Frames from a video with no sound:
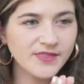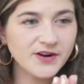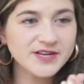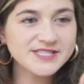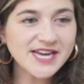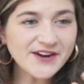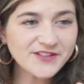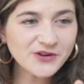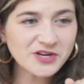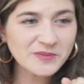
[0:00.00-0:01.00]
There is
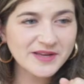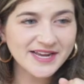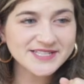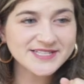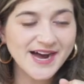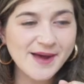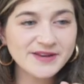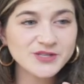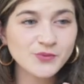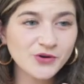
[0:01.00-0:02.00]
definitely going to be a next
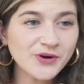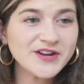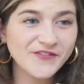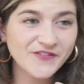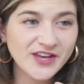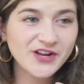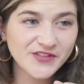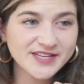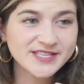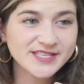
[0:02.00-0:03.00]
time because we're going to
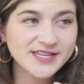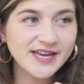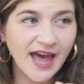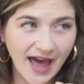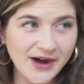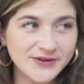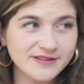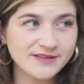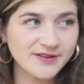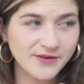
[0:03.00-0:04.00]
figure this
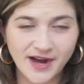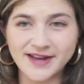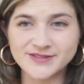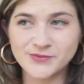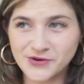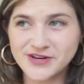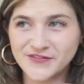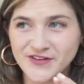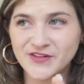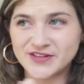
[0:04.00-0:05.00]
out, you guys. We're going
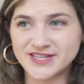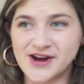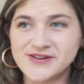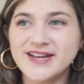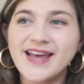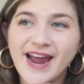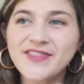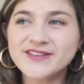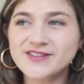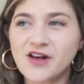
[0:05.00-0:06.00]
to figure this out.
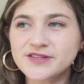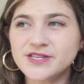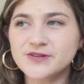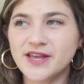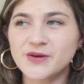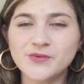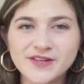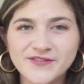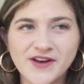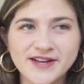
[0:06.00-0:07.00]
And this is also like a
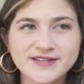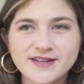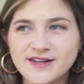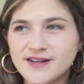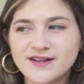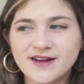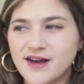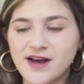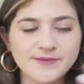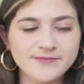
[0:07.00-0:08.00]
really fun
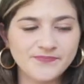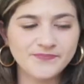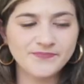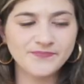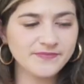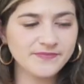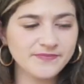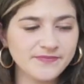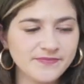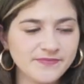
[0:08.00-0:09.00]

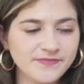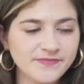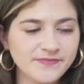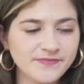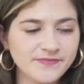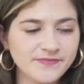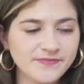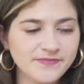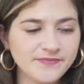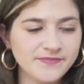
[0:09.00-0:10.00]
quiz that we put together
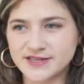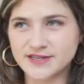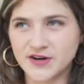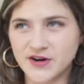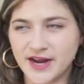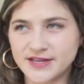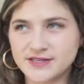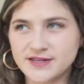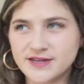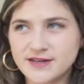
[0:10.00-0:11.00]
for you guys. All right.
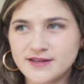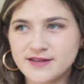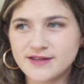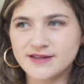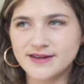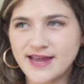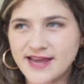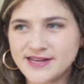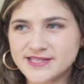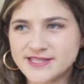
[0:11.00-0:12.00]

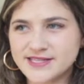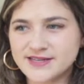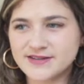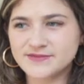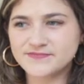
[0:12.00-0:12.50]
Next.